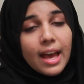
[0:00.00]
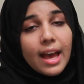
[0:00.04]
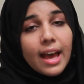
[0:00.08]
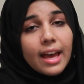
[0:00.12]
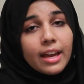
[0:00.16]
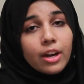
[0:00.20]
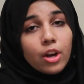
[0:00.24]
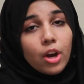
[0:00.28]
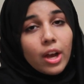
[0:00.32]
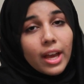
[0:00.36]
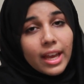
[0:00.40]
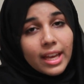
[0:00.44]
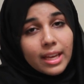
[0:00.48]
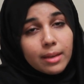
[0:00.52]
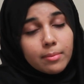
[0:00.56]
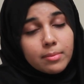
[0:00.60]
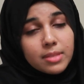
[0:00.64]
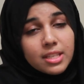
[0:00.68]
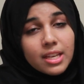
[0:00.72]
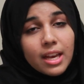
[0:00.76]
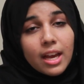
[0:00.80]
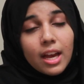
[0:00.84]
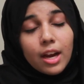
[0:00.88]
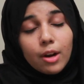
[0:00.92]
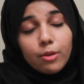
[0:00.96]
and are
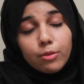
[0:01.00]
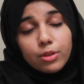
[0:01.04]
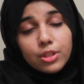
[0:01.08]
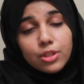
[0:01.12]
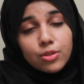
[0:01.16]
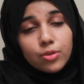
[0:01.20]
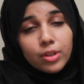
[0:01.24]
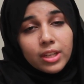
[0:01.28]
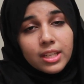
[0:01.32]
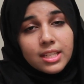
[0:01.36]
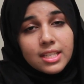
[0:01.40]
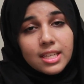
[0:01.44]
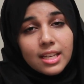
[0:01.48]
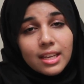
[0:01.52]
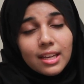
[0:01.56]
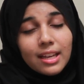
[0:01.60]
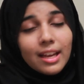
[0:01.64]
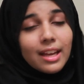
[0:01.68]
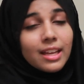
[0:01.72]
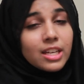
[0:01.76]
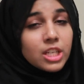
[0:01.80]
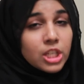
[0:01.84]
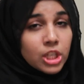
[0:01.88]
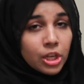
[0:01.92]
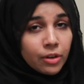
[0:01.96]
aimed at restricting
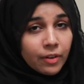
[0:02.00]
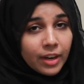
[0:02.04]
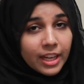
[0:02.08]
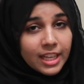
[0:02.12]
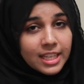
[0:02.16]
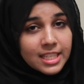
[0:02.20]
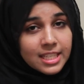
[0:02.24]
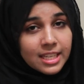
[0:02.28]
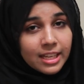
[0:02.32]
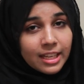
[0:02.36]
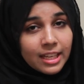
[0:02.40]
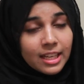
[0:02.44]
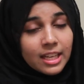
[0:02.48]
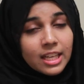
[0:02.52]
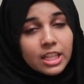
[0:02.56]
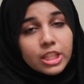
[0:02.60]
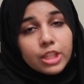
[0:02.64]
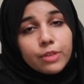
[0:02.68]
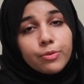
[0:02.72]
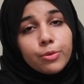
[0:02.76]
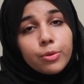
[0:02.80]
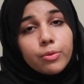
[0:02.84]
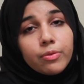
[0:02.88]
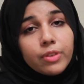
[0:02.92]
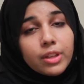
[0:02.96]
and directing
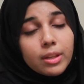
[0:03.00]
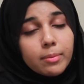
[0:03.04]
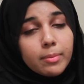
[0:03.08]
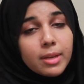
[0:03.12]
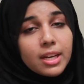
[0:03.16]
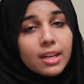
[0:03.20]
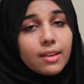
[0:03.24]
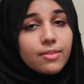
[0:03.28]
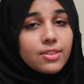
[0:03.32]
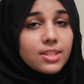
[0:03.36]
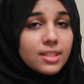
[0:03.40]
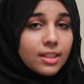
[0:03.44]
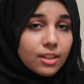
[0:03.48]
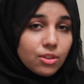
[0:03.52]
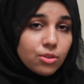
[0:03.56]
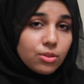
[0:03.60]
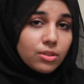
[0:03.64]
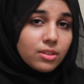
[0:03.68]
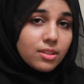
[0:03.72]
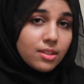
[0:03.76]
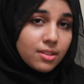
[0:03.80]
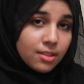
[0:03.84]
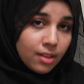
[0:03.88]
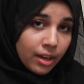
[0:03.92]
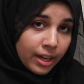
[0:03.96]
the fulfillment of sexual
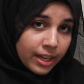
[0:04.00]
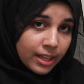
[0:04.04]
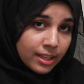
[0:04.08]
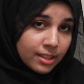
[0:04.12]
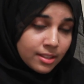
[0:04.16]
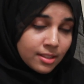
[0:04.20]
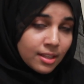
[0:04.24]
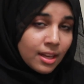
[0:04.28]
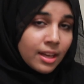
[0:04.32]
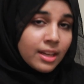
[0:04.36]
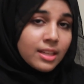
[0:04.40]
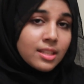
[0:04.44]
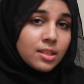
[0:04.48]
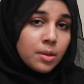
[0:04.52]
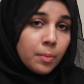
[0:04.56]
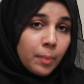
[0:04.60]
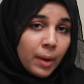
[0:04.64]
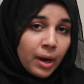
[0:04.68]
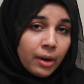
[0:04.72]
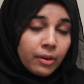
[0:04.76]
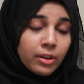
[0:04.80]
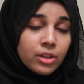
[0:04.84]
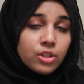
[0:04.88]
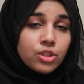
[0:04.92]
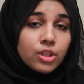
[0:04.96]
desires to
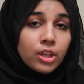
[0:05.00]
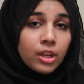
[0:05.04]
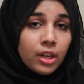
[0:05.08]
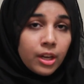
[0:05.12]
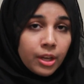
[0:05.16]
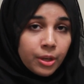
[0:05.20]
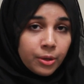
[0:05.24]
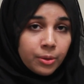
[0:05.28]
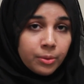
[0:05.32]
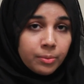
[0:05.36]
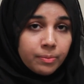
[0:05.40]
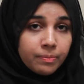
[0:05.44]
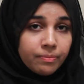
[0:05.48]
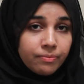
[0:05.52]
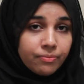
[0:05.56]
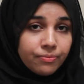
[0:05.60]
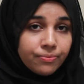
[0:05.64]
marriage alone.